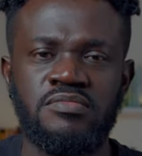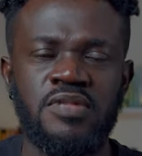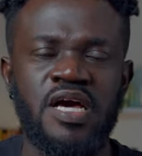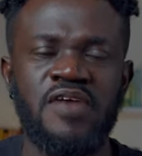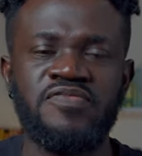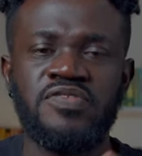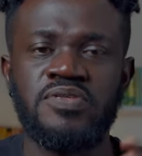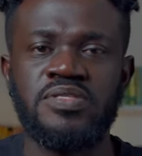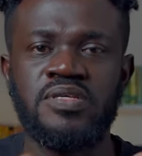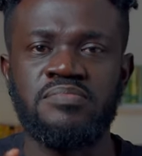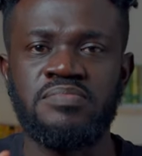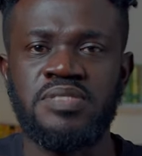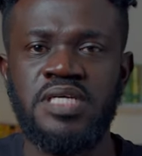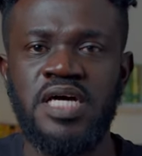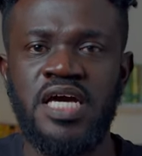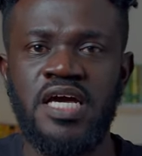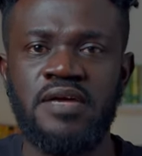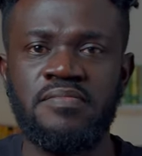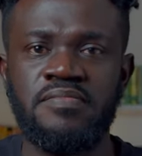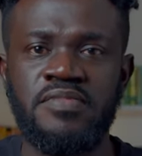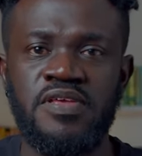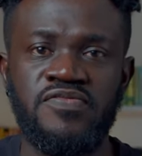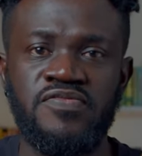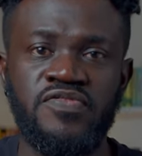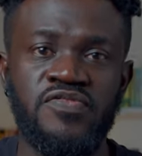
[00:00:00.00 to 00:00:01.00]
After some
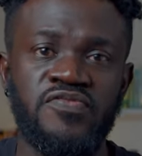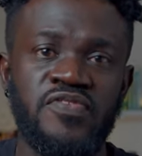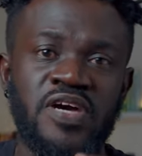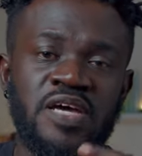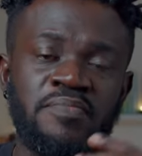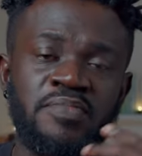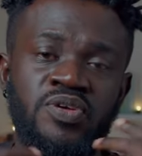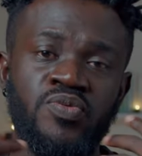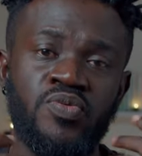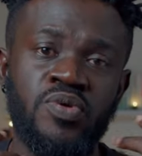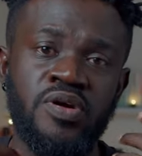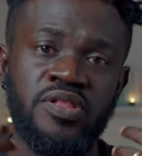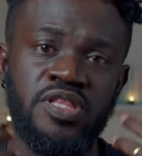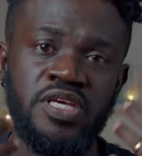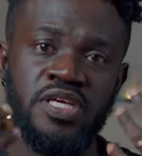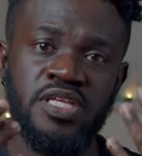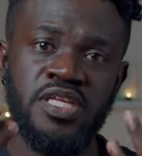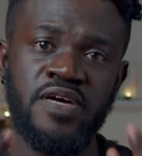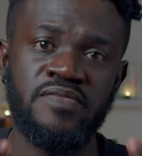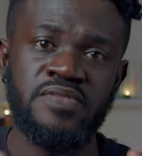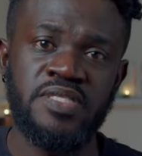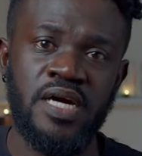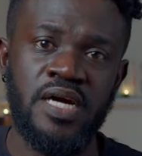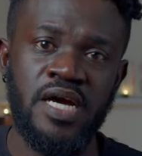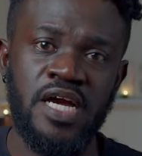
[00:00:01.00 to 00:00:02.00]
time, if you find me worthy
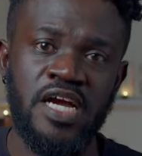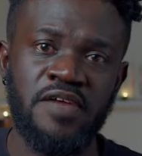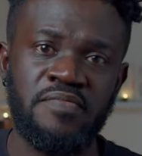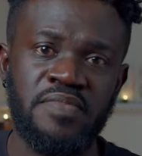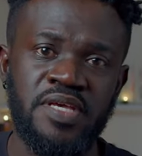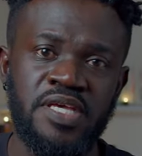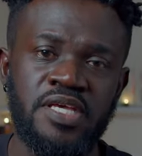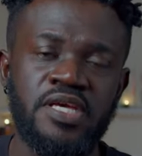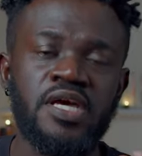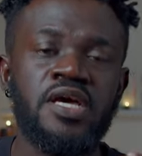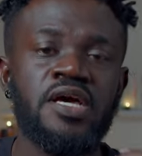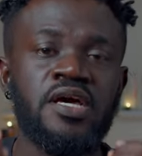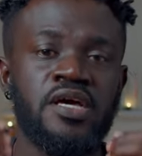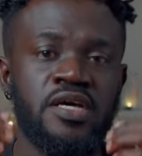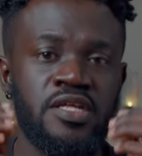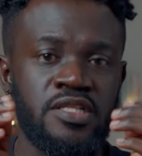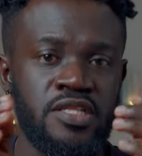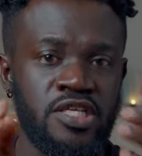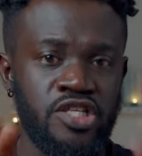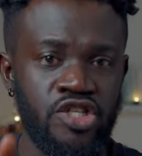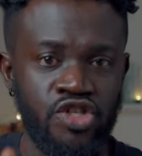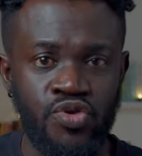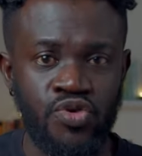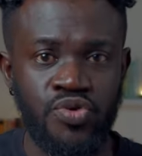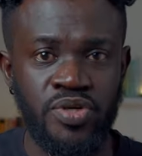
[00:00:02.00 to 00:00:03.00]
enough to hire me,
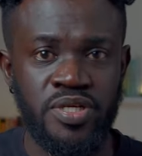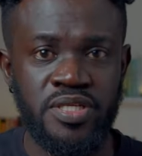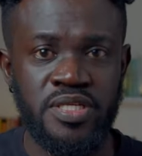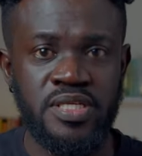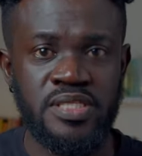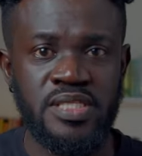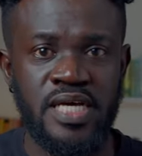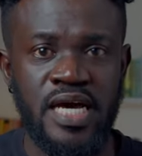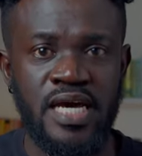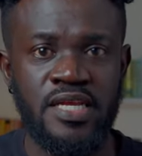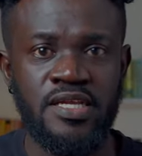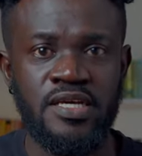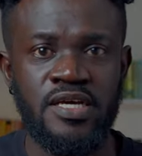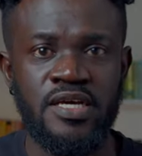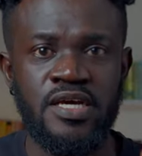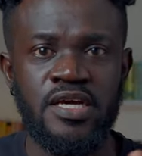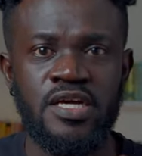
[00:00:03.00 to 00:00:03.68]
then you can decide.